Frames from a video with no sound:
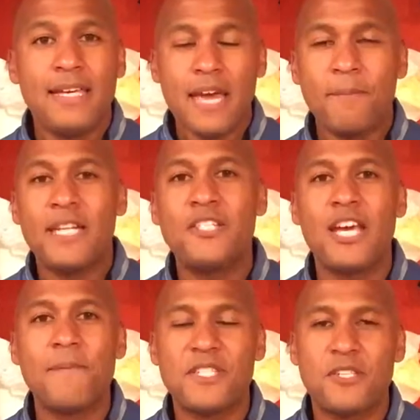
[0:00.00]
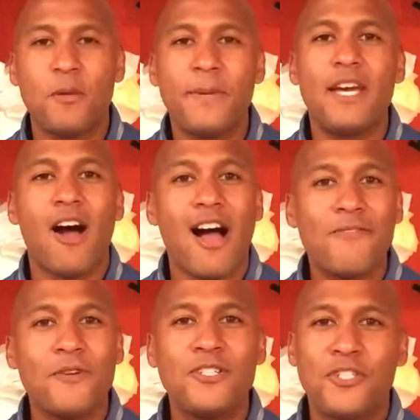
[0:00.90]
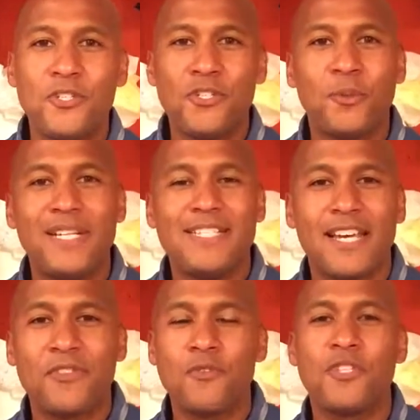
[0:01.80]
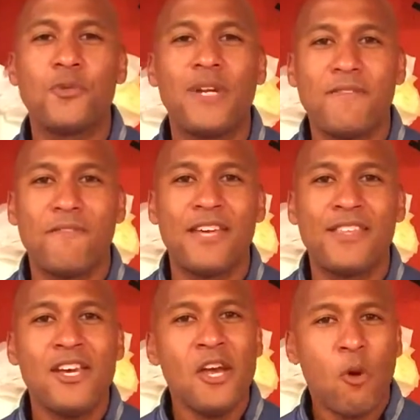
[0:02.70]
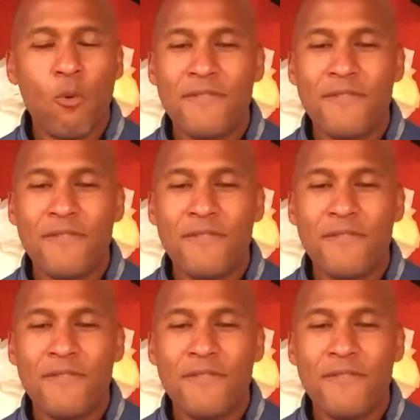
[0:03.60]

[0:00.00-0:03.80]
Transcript: Camp Kid Jam is still being offered June 22nd through the 25th.